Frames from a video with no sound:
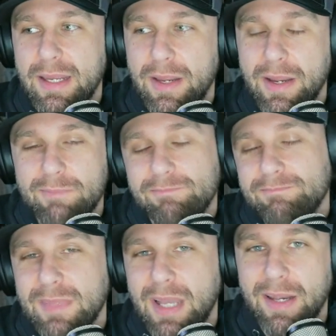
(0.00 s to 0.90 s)
I
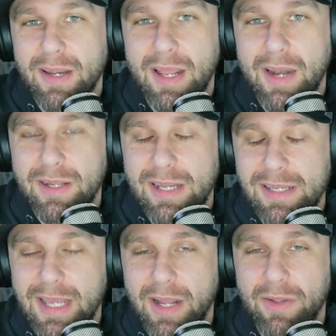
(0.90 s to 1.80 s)

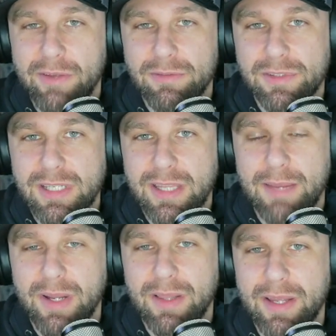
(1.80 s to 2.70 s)
doubt I'll ever see that in
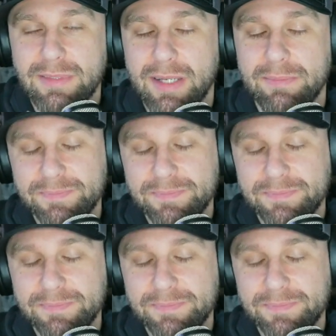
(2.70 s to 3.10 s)
my lifetime.